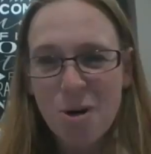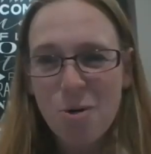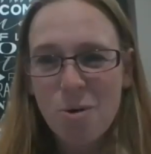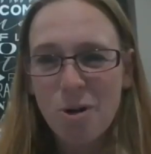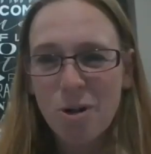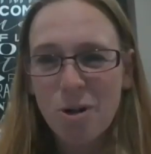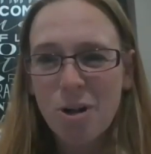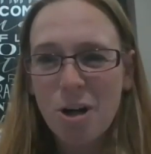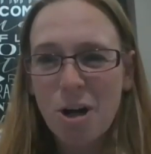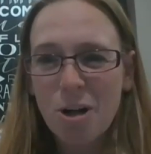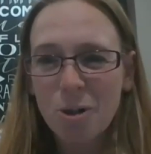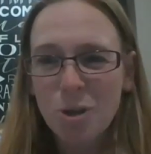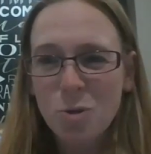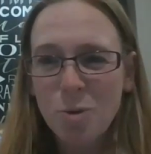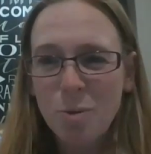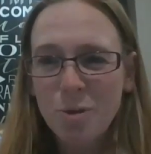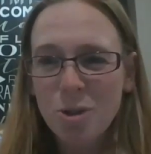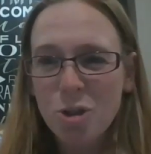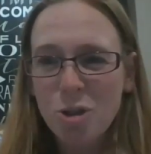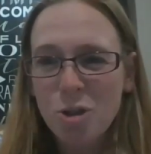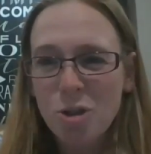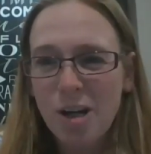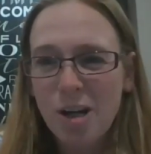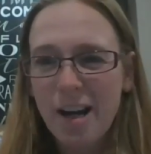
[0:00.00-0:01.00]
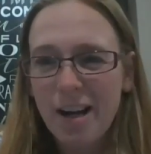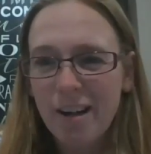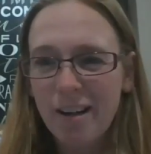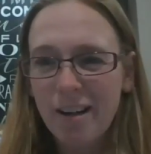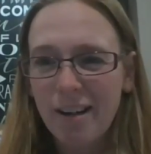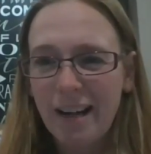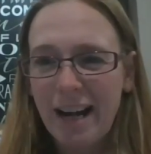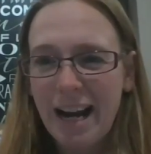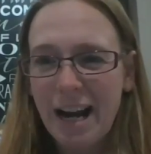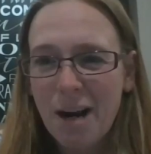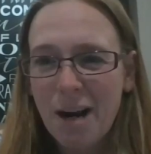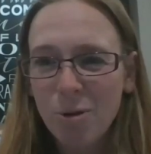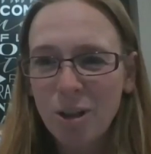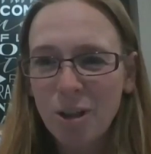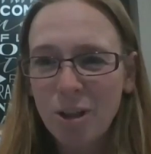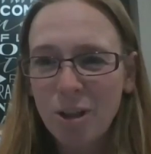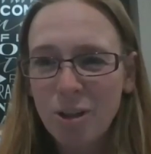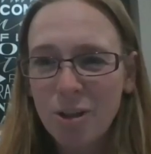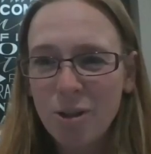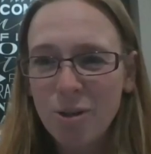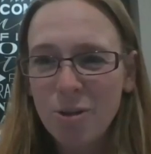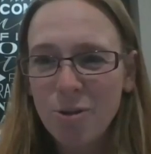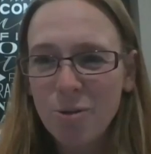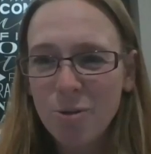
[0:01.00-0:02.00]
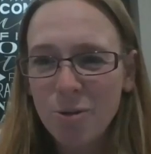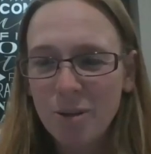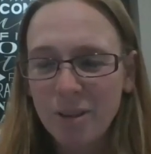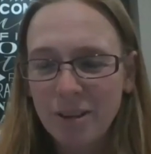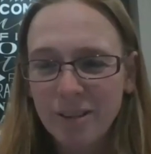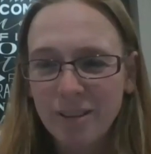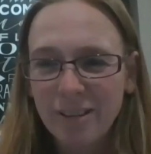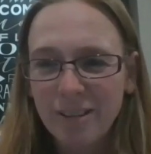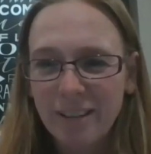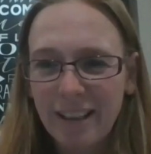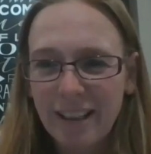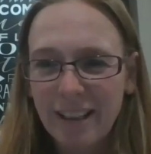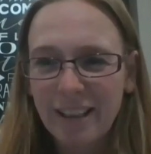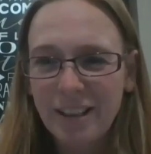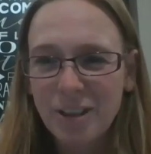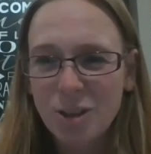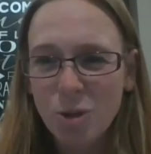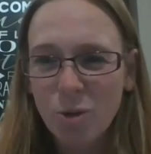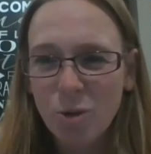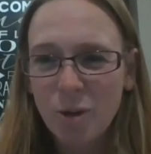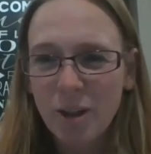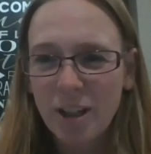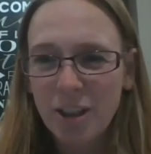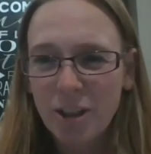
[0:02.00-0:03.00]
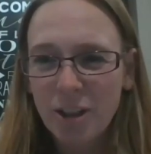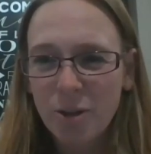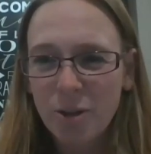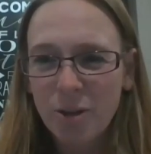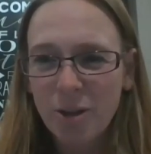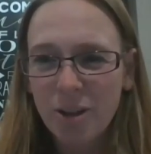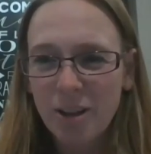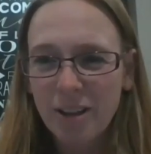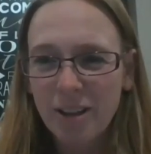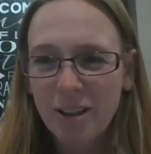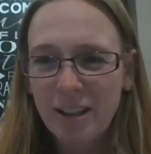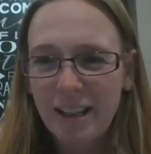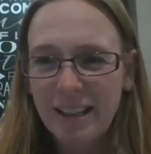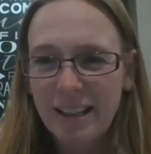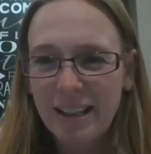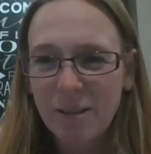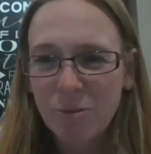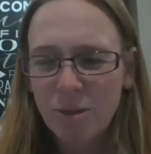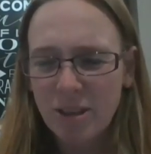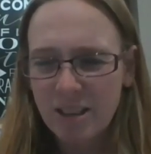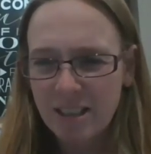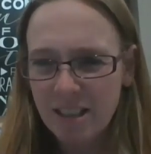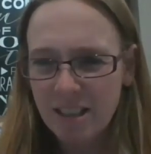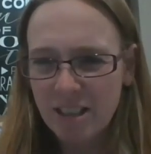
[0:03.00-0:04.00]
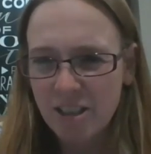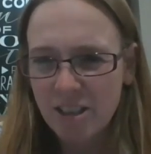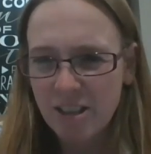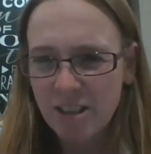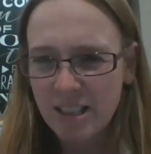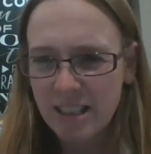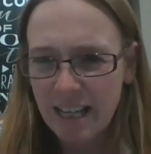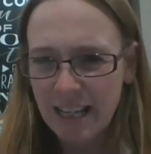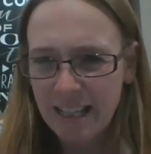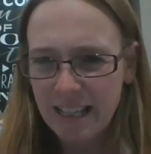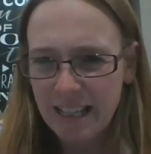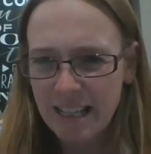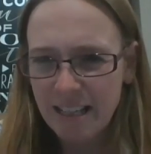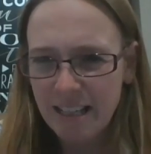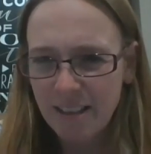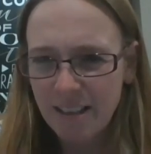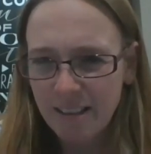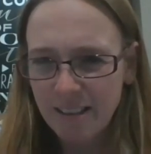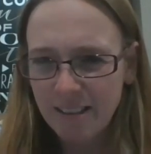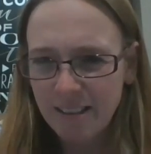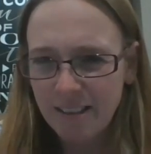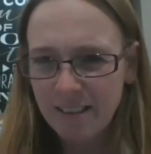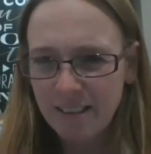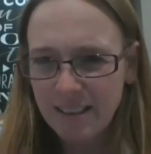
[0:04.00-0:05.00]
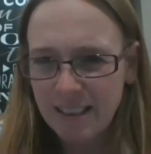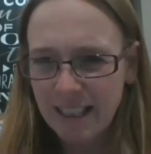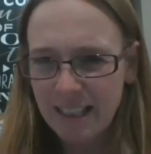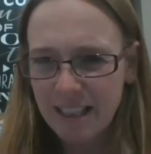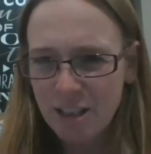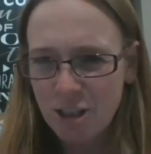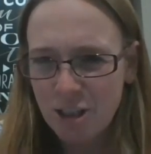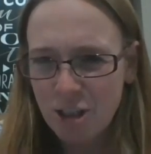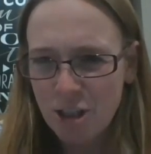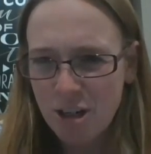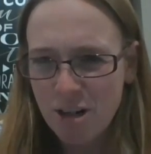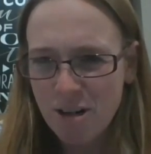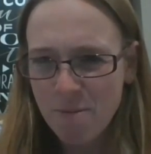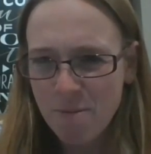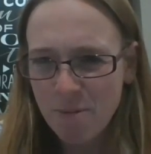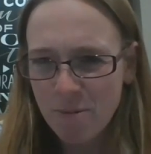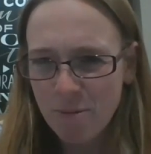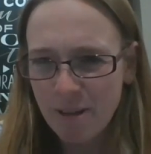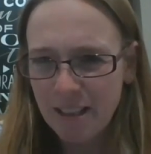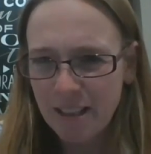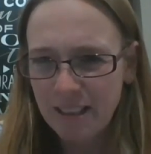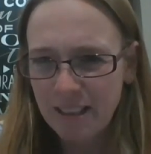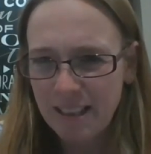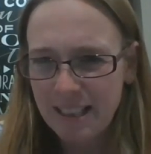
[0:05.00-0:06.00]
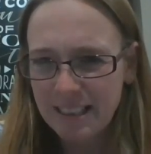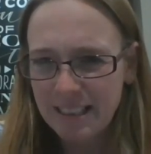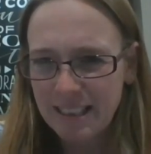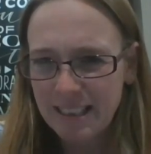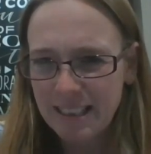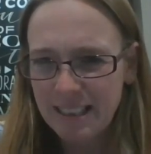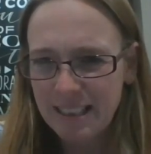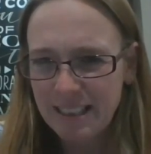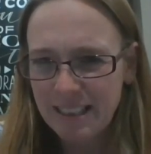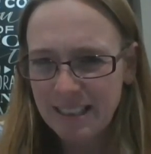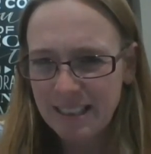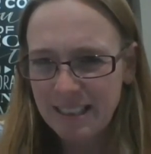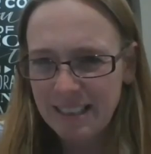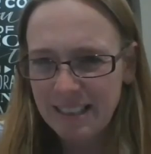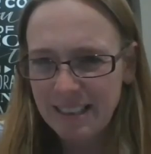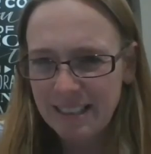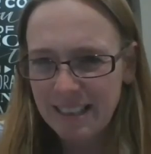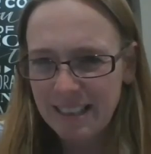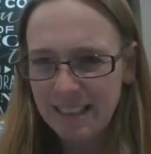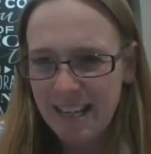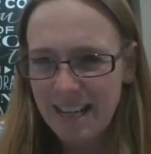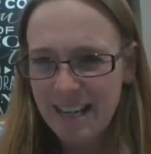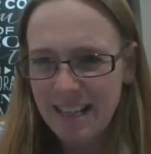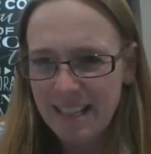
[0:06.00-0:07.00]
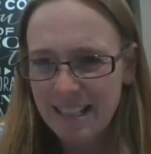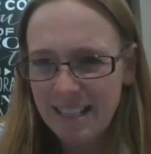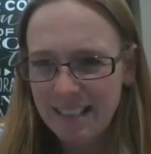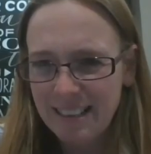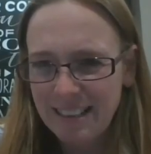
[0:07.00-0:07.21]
Well, Congresswoman Schrier, how are you enjoying your, was this the second term reelected? Yeah?